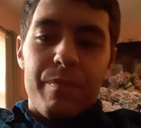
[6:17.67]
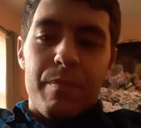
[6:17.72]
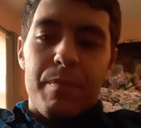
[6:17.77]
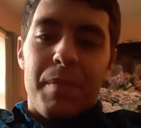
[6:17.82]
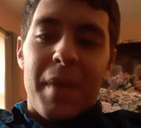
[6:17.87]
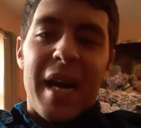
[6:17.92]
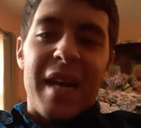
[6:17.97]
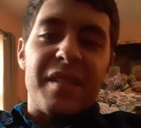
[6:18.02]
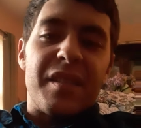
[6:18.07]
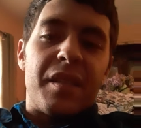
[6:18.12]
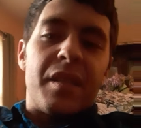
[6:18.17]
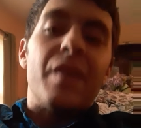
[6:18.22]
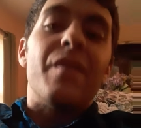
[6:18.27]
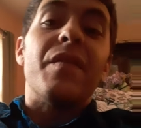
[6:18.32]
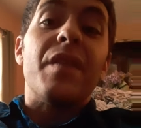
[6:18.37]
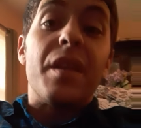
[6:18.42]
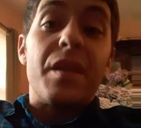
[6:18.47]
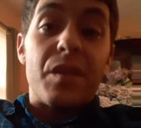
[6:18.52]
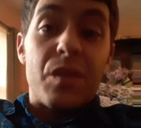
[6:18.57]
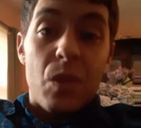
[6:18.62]

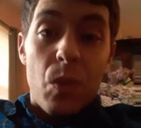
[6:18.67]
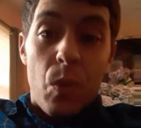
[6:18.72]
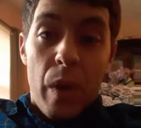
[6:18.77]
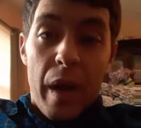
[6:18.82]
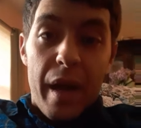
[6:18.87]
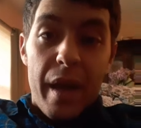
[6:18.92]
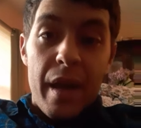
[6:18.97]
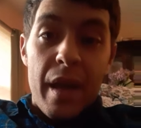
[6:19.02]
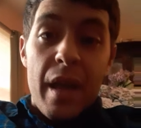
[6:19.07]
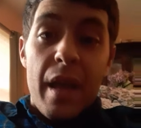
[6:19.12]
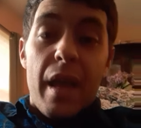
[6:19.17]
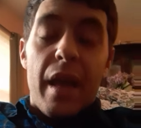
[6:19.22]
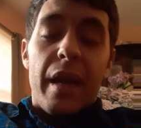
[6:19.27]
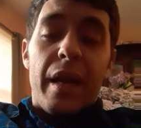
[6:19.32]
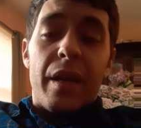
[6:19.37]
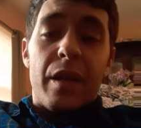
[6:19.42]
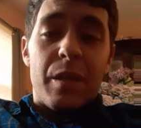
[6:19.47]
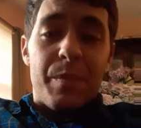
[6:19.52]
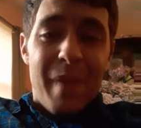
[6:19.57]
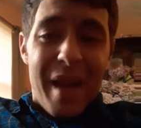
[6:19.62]
Positivity is the way. And
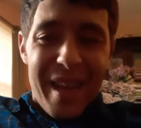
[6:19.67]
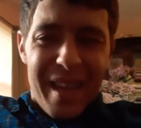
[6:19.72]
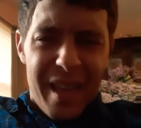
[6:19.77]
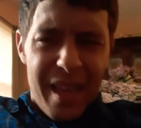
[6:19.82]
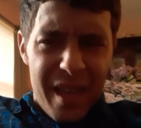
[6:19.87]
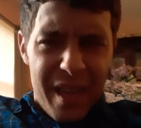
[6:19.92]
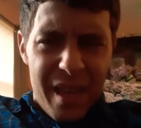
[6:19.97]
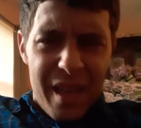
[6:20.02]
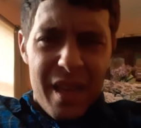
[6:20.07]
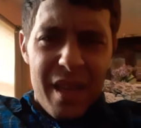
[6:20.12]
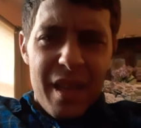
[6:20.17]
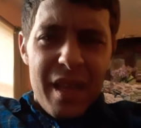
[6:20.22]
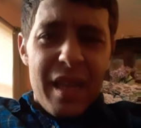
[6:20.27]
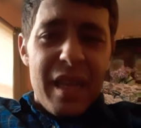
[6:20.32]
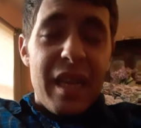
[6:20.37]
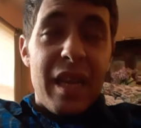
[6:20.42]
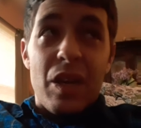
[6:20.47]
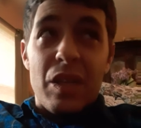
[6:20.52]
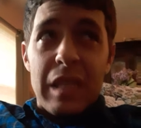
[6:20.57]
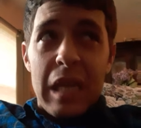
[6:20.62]
here's my key.
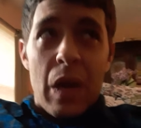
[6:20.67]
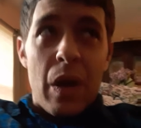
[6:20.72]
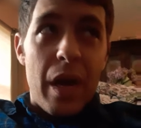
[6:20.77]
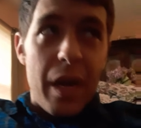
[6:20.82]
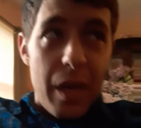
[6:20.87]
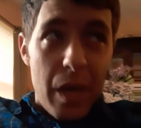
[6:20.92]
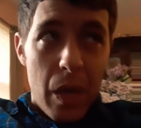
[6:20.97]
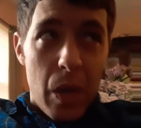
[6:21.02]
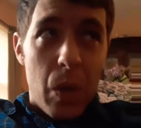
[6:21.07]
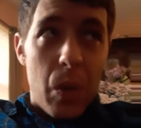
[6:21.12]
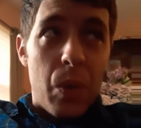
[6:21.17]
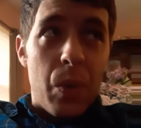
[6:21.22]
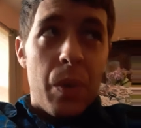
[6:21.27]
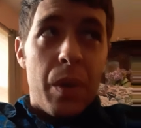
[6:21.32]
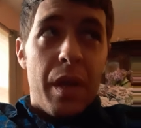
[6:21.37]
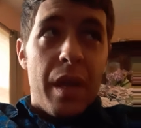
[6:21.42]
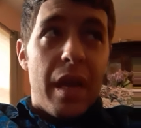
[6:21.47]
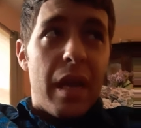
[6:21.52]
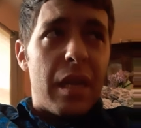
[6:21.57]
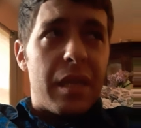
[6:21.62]
Here's how I know,
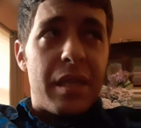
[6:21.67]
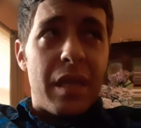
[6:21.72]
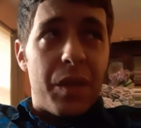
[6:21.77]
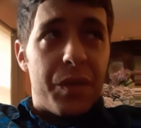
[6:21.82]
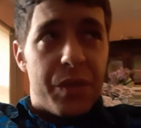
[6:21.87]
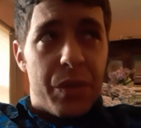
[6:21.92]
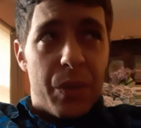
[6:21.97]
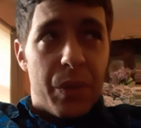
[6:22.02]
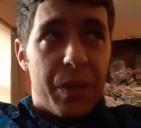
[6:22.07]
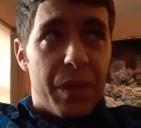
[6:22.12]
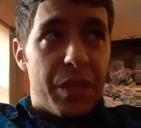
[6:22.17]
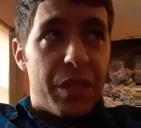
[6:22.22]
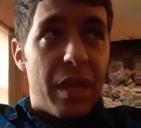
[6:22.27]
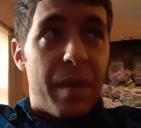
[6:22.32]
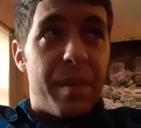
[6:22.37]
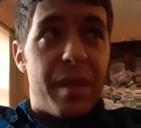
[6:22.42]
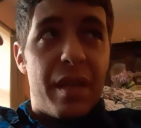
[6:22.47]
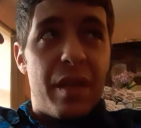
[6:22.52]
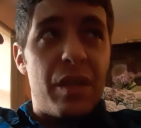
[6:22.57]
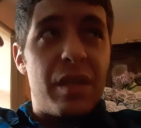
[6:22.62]
and it sounds so cliche,
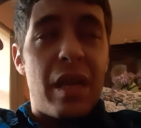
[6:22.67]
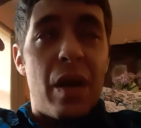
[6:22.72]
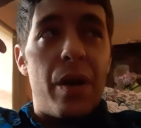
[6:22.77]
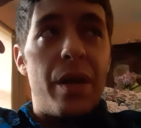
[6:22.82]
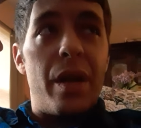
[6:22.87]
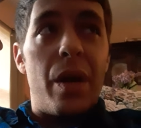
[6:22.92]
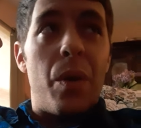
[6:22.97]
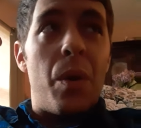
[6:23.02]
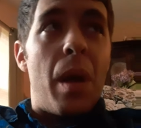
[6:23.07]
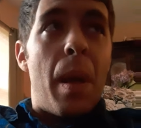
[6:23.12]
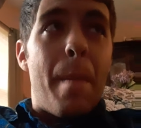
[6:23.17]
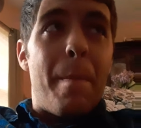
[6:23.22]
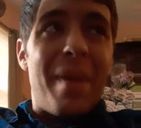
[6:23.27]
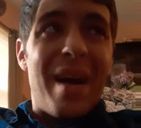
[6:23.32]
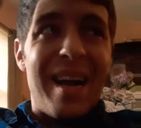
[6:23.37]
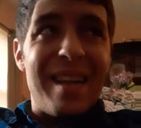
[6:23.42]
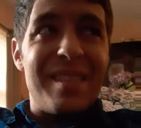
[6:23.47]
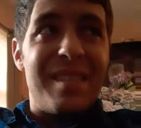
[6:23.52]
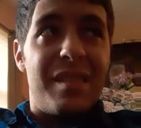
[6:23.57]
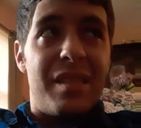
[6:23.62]
but here's how I know.
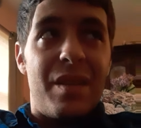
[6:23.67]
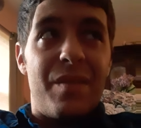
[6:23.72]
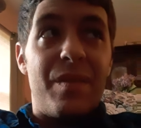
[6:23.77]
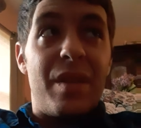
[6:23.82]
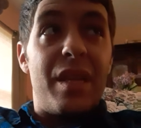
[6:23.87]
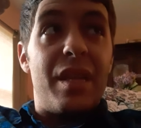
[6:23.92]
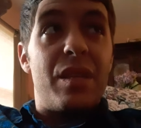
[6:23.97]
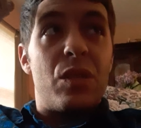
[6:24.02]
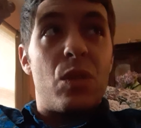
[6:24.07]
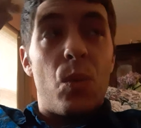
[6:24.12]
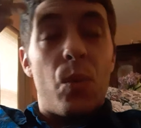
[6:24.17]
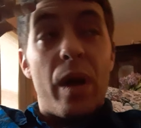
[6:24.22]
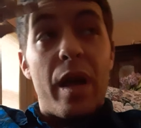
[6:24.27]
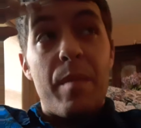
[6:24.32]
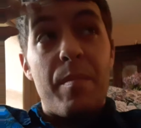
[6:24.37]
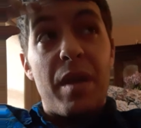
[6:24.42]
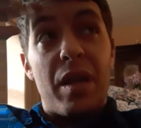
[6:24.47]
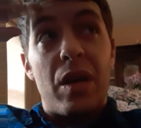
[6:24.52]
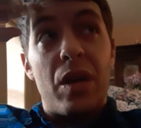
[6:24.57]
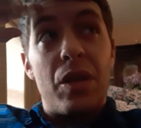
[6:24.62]
Positivity is the way,
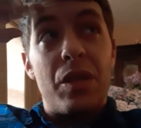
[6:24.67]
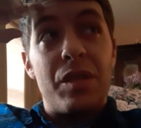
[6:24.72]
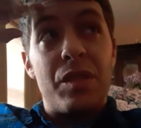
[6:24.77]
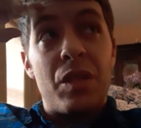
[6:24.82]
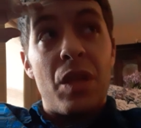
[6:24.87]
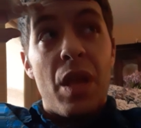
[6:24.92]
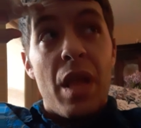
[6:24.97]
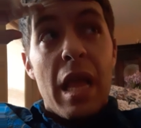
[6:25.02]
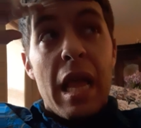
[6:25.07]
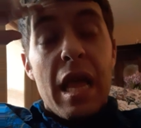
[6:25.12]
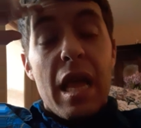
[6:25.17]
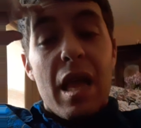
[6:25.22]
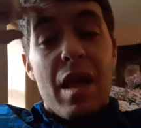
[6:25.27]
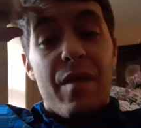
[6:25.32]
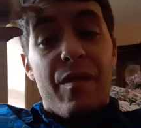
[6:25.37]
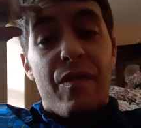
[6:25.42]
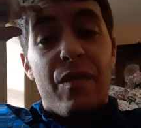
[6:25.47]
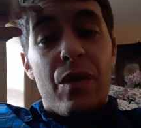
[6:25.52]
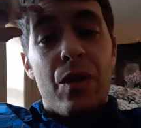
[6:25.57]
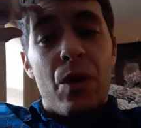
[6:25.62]
because
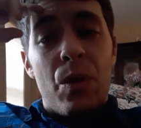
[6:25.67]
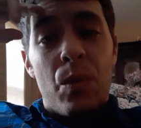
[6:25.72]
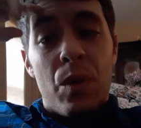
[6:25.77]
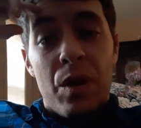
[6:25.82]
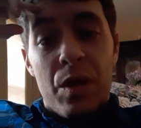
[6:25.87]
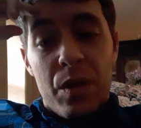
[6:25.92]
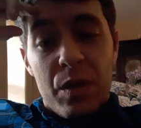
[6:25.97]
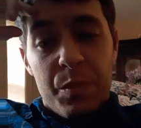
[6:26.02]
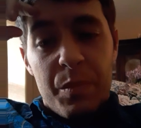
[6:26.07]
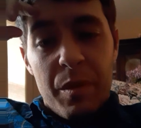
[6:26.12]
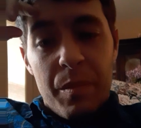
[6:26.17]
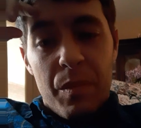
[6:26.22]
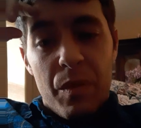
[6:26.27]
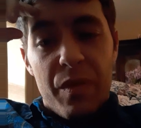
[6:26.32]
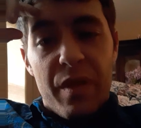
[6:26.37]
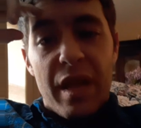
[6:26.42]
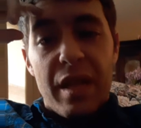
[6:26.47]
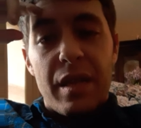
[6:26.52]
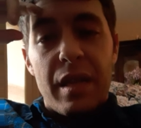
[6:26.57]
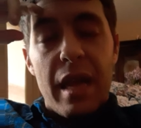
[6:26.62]
if you're one of those people
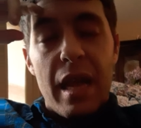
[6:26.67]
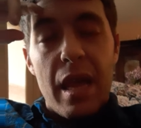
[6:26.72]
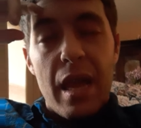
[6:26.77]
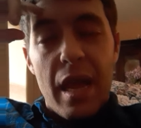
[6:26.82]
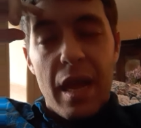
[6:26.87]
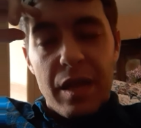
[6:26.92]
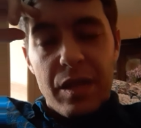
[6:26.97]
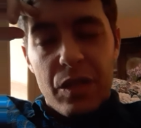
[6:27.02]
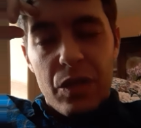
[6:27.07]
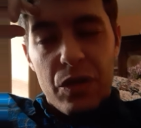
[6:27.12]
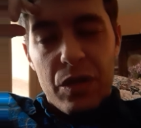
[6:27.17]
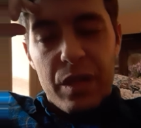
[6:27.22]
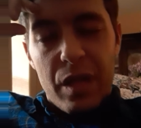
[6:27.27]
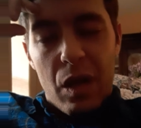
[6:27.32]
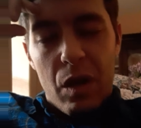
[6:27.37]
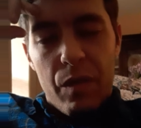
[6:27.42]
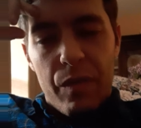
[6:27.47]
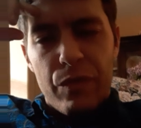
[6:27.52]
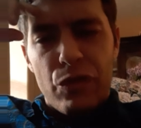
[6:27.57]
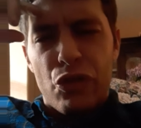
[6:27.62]
that hates
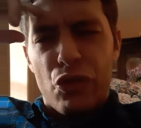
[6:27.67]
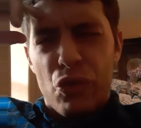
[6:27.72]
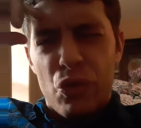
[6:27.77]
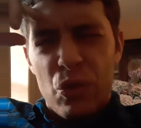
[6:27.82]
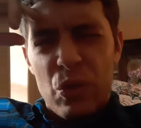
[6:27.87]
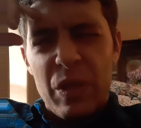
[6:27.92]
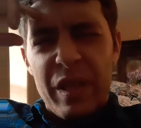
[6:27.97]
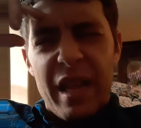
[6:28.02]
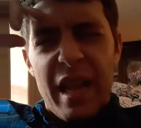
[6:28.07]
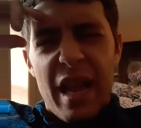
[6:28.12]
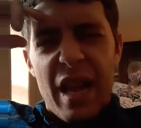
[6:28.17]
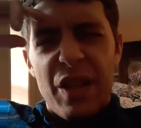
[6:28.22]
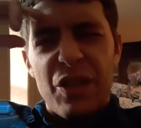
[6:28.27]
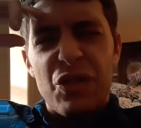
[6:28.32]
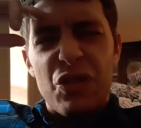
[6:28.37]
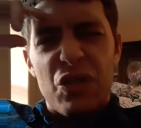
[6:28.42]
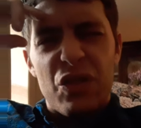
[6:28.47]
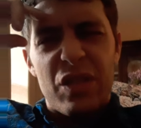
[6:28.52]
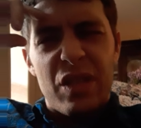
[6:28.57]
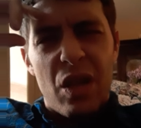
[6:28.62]
yourself, truly hates
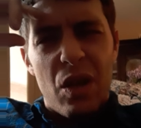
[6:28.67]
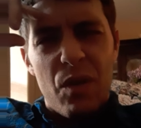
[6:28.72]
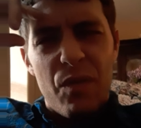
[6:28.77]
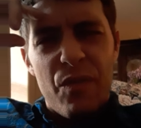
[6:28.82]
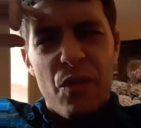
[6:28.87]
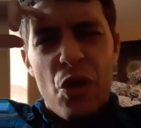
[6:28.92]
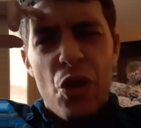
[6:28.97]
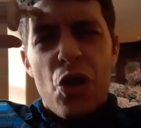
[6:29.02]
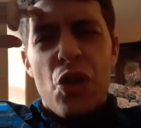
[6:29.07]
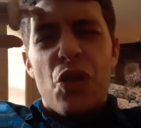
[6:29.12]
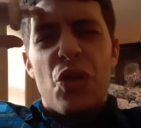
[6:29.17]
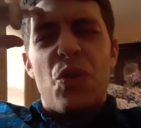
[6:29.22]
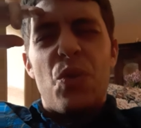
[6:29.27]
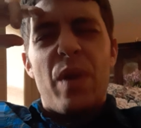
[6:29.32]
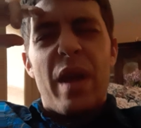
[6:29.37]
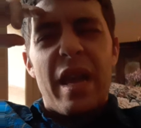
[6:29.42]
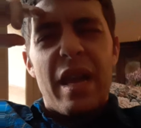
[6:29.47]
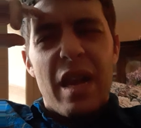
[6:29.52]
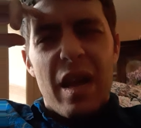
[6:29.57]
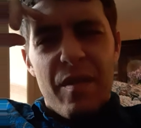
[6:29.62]
yourself, you
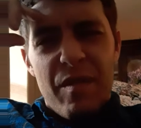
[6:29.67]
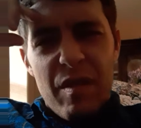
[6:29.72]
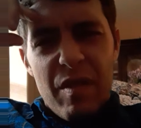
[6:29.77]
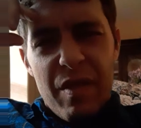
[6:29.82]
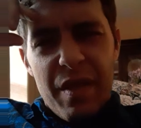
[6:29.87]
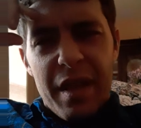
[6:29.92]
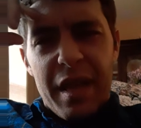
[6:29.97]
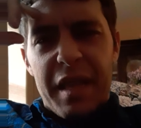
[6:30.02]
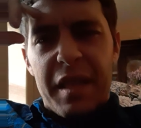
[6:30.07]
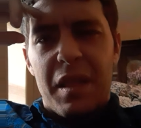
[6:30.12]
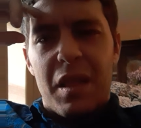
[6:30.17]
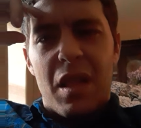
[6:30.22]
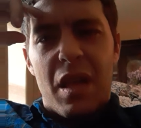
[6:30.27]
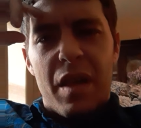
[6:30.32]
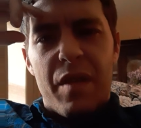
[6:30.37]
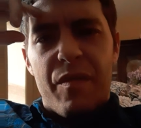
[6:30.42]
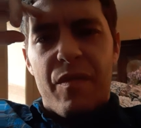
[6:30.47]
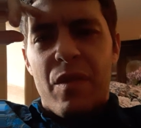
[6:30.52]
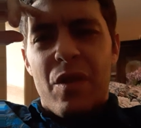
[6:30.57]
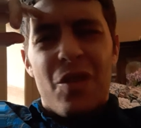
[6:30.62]
hate everything in
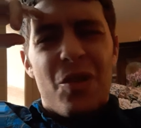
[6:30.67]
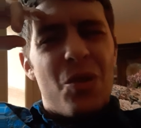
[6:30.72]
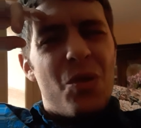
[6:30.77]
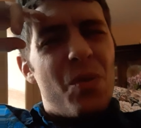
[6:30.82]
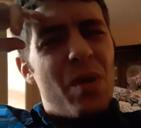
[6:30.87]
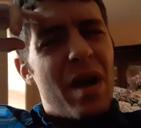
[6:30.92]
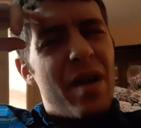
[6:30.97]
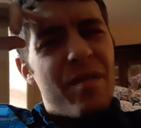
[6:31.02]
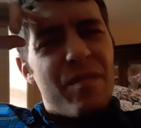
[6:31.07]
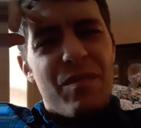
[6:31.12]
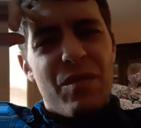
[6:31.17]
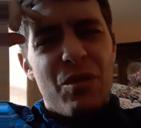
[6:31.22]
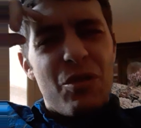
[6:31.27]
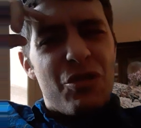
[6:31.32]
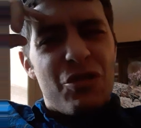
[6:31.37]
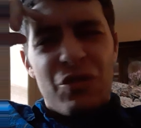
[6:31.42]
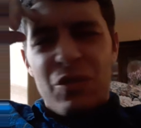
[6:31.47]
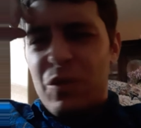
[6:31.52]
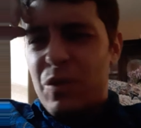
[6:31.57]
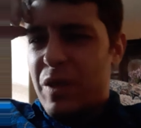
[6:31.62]
life, you're
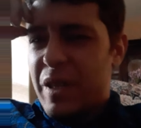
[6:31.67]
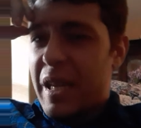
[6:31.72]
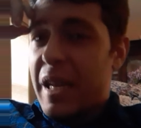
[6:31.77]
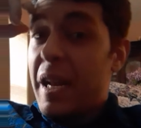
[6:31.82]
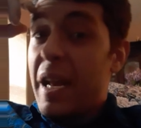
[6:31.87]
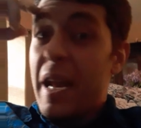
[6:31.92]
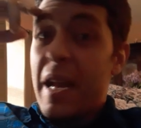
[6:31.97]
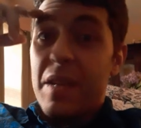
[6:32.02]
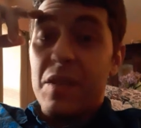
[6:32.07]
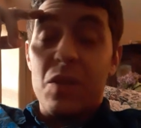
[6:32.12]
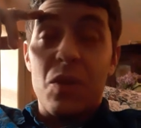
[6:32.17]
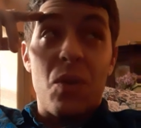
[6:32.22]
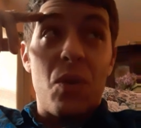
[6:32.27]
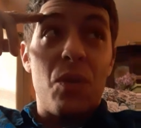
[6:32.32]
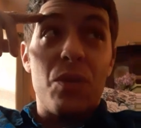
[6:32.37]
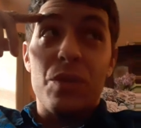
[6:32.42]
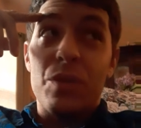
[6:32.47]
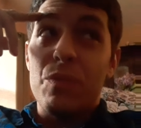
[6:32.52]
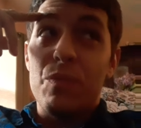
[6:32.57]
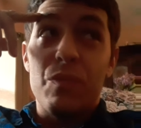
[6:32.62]
truly an
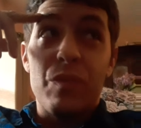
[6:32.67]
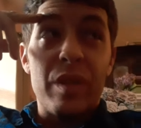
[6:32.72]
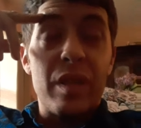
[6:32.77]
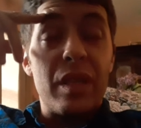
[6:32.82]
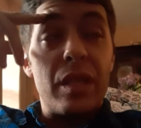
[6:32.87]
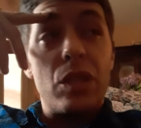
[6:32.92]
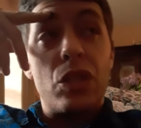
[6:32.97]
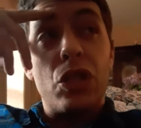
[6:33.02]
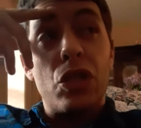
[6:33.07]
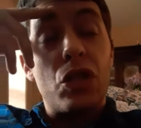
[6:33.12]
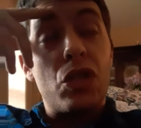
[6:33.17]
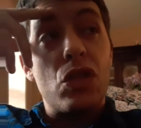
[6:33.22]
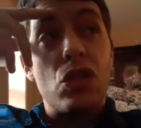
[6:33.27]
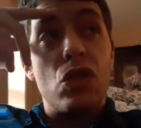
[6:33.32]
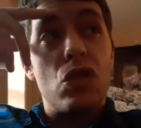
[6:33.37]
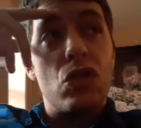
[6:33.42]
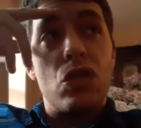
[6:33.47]
asshole. You really just